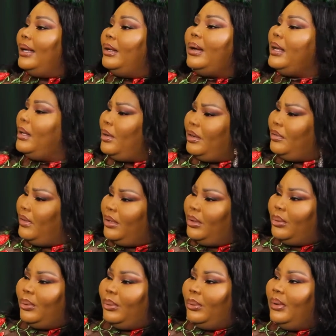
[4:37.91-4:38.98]
I don't even
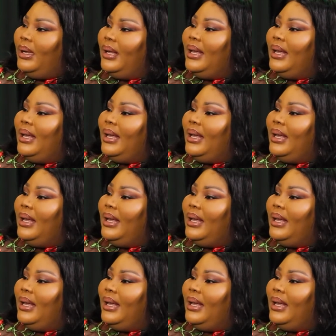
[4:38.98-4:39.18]
know.